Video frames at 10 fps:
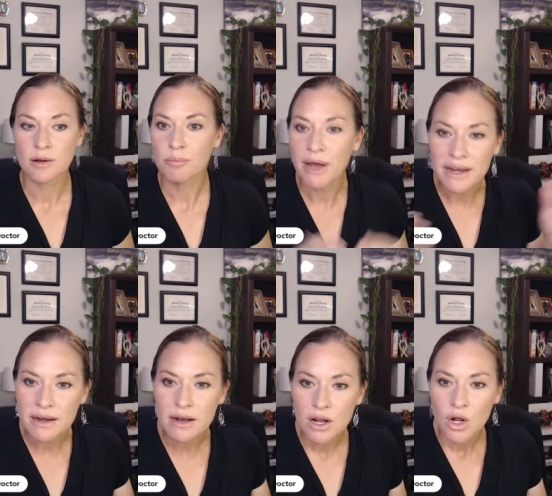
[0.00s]
But
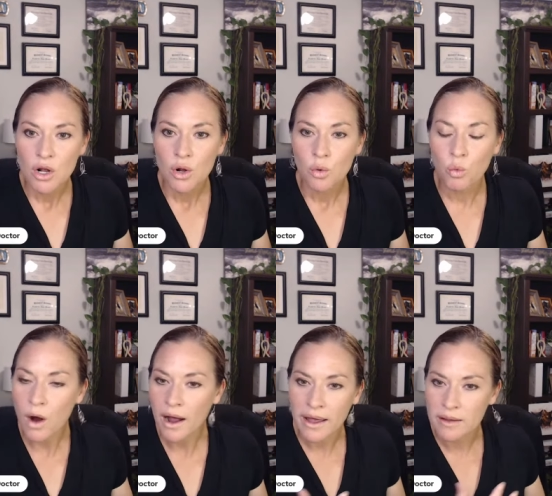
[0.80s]

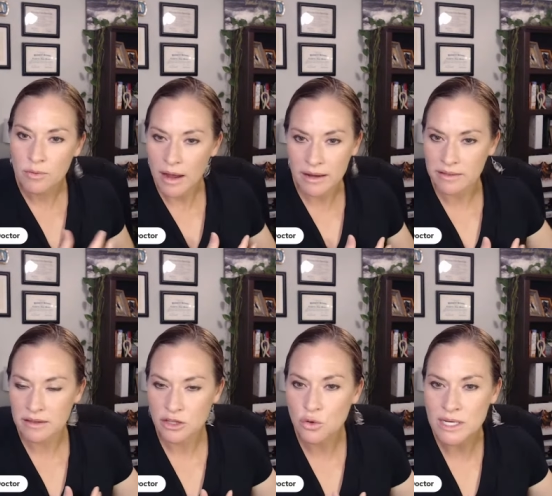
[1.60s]

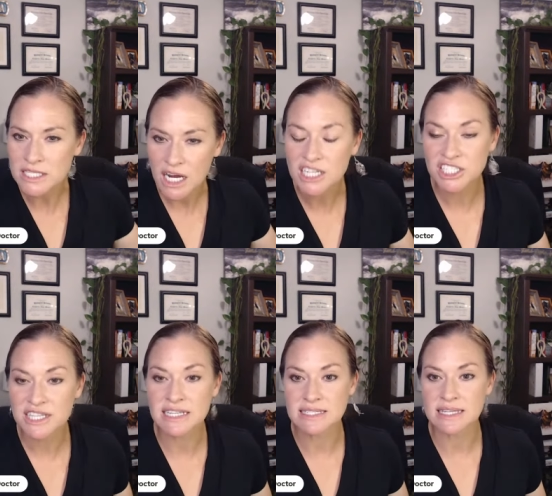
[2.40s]
you can touch
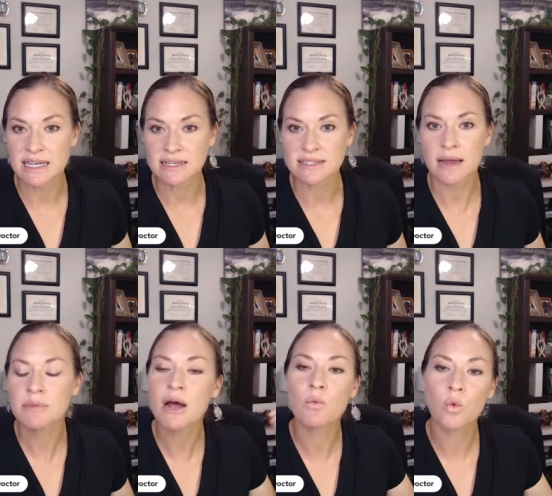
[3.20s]
these things. I'm
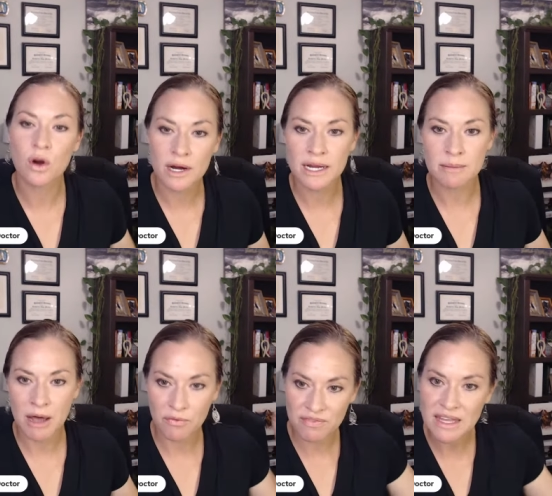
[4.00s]
not worried
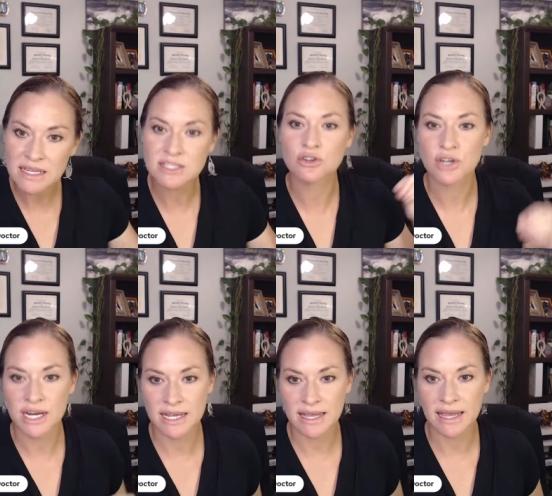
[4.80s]
about these
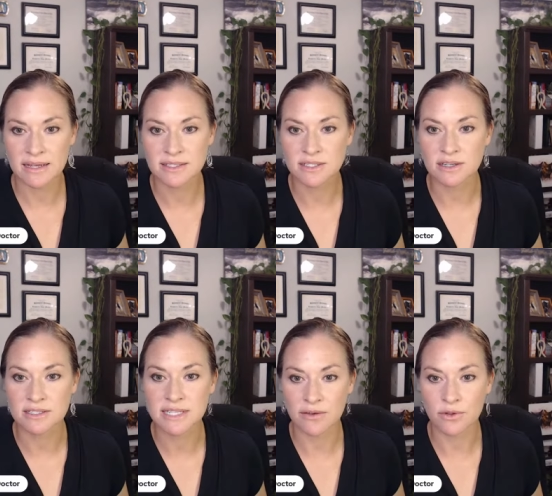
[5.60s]
creating cancer
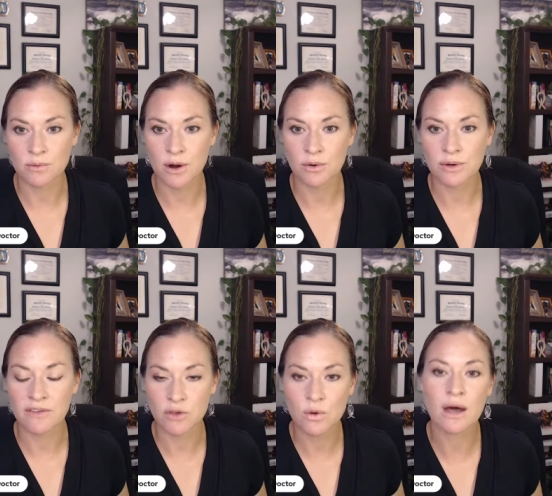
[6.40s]
down the road
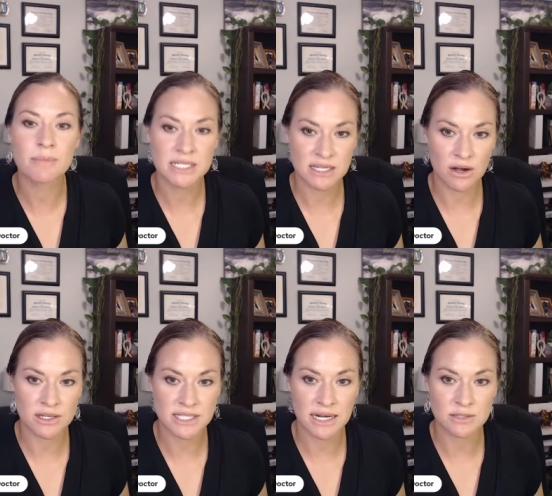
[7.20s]
if you come into
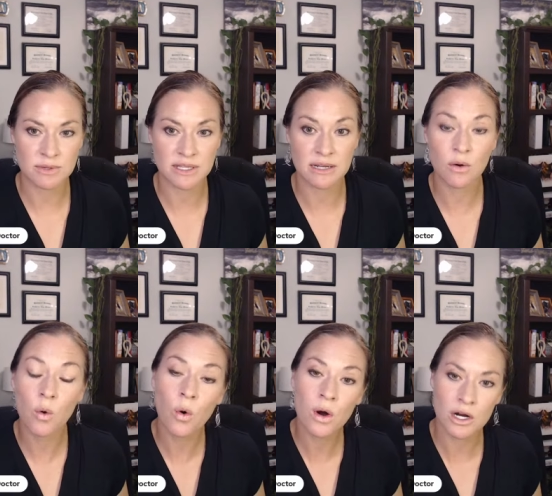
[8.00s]
contact with it,
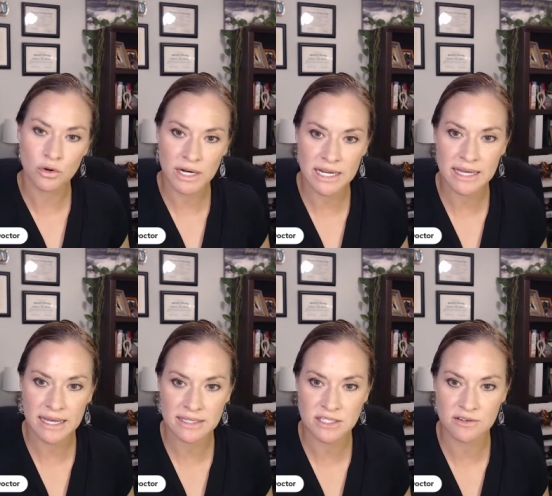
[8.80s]
or creating
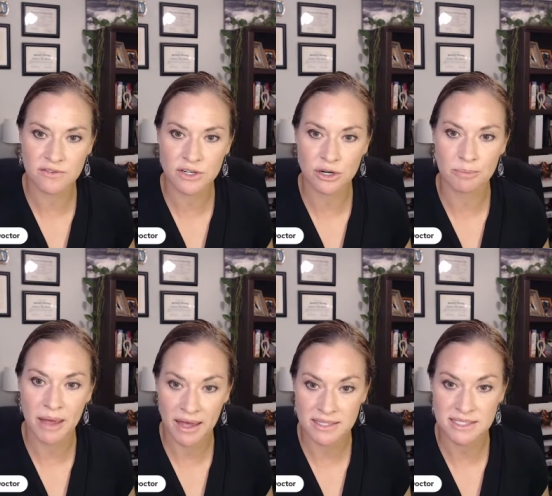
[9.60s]
cancer for your
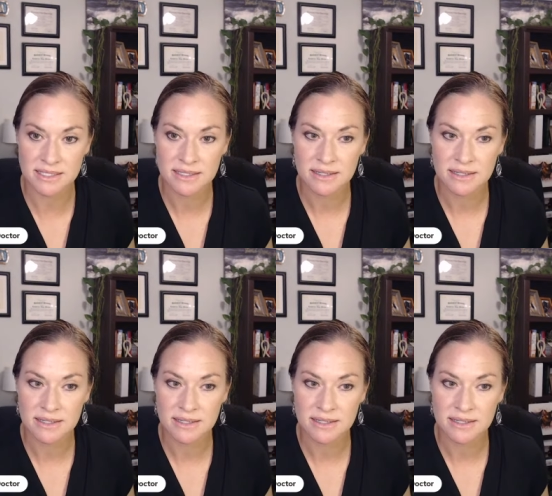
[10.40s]
pet.